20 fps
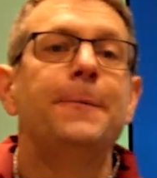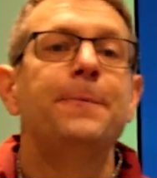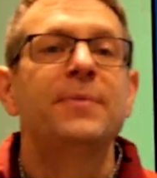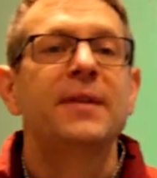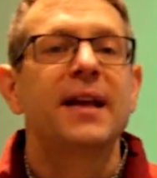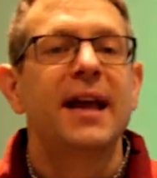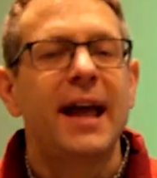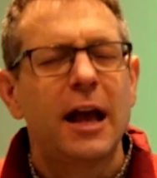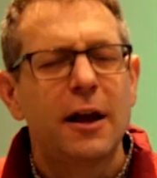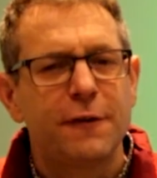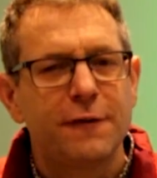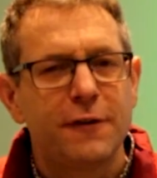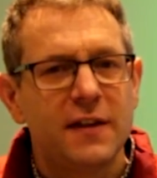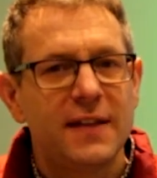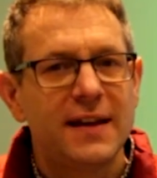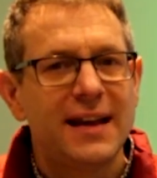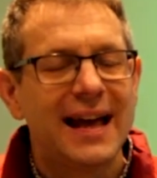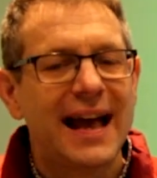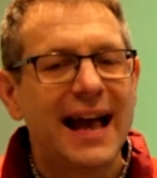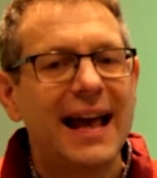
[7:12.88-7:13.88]
If at the
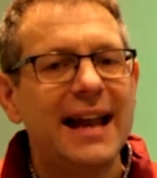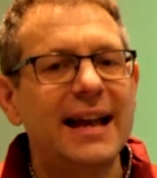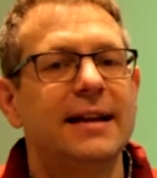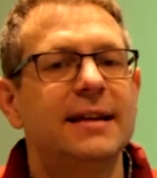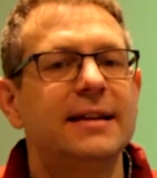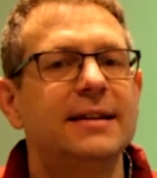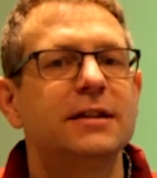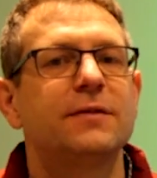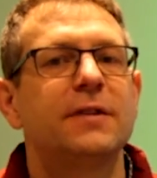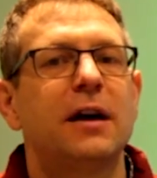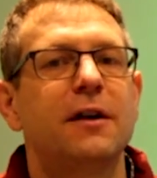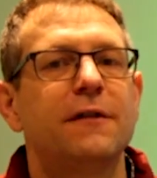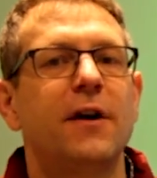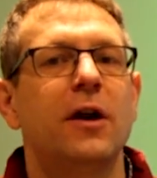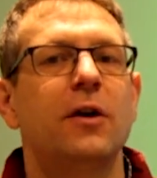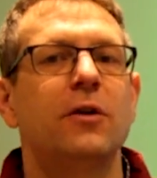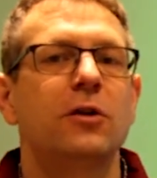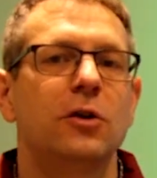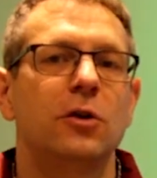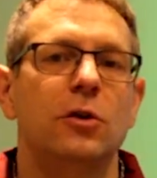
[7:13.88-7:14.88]
end of that phone
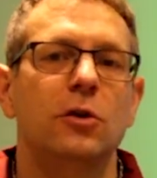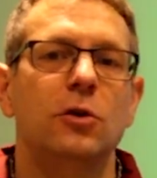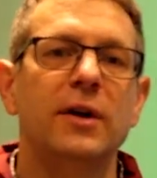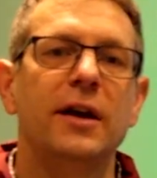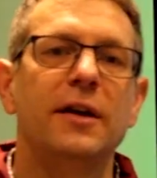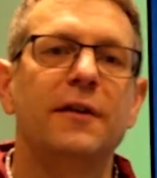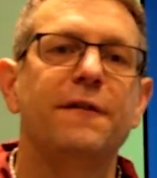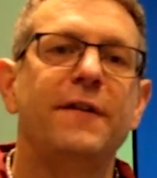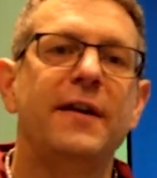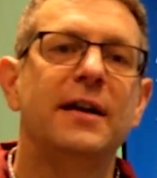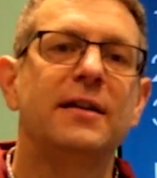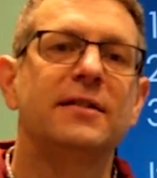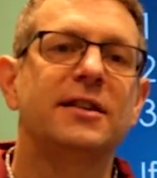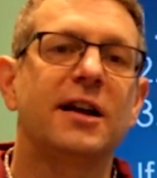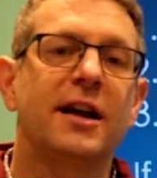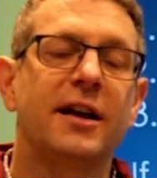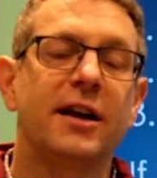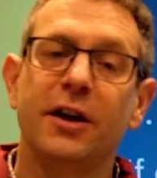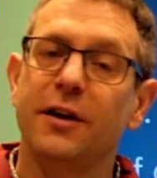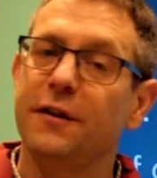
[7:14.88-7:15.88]
call, it feels like a
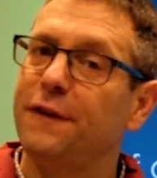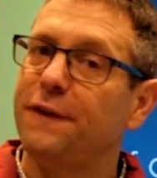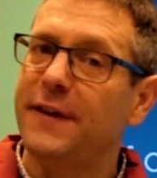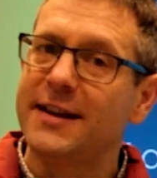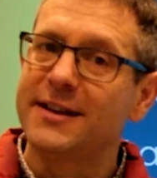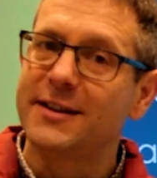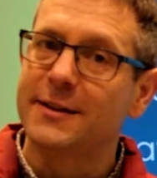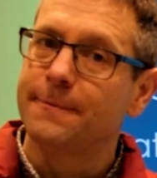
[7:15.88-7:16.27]
good fit,